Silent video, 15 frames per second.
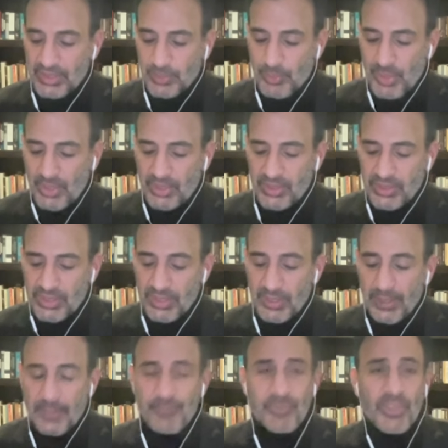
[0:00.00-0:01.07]
policy.
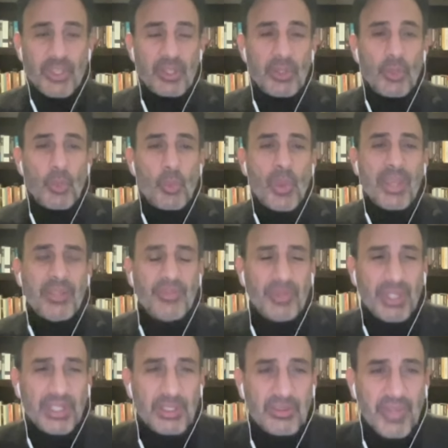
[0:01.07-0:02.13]
Wait for
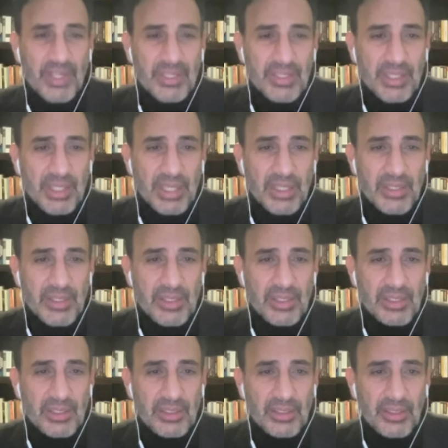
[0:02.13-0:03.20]
the investigation.
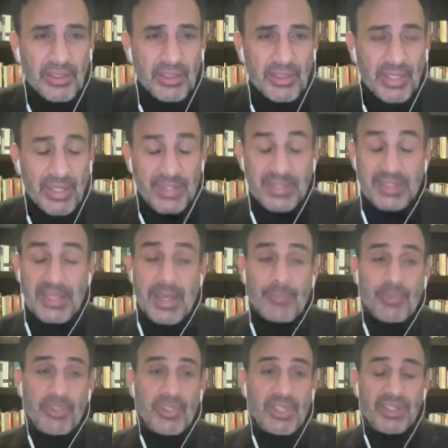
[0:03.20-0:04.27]

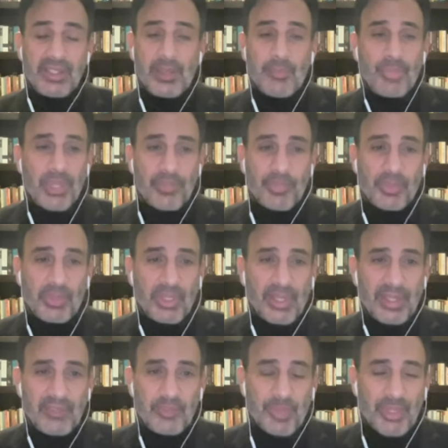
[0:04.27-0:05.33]
Accept that some people
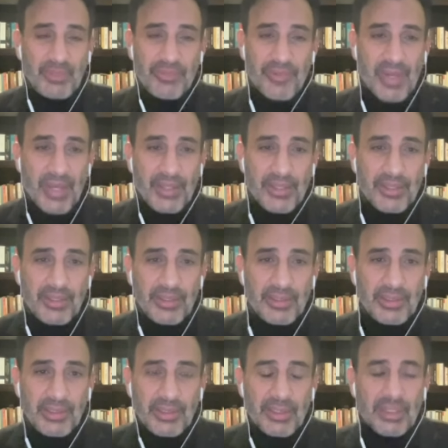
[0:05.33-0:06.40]
have been fired.
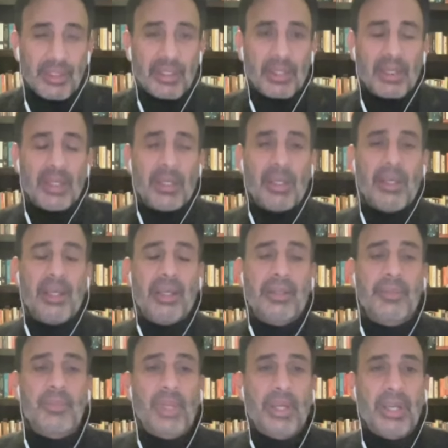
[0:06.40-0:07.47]

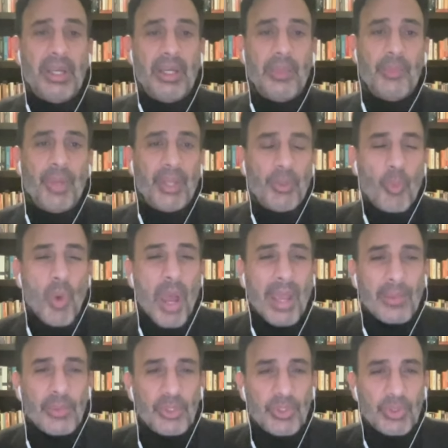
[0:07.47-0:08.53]
But why
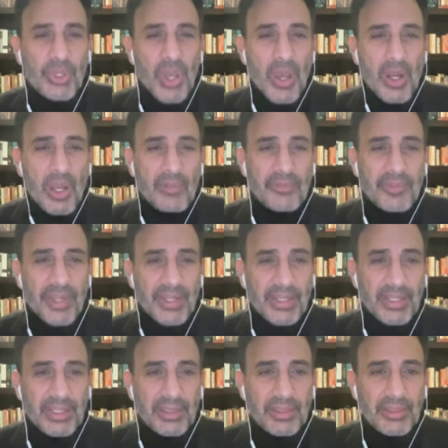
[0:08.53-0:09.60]
would you cut off
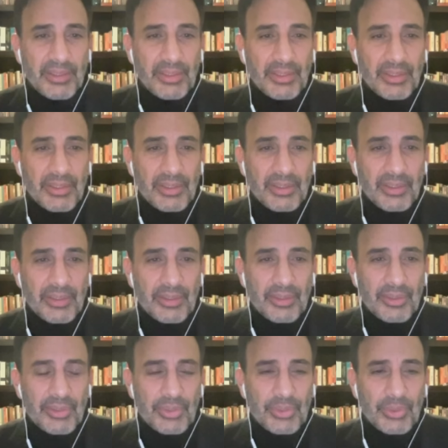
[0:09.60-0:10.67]
funding
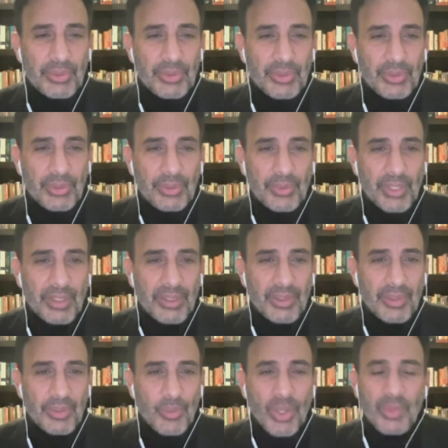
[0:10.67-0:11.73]
to UNRWA
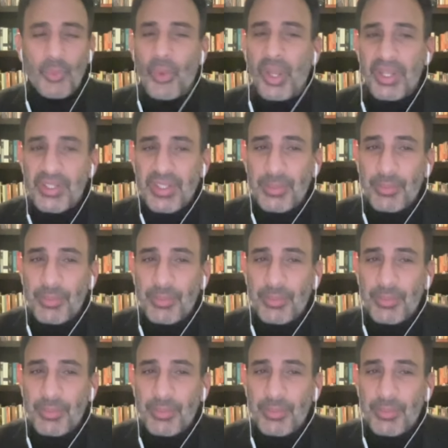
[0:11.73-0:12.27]
What is the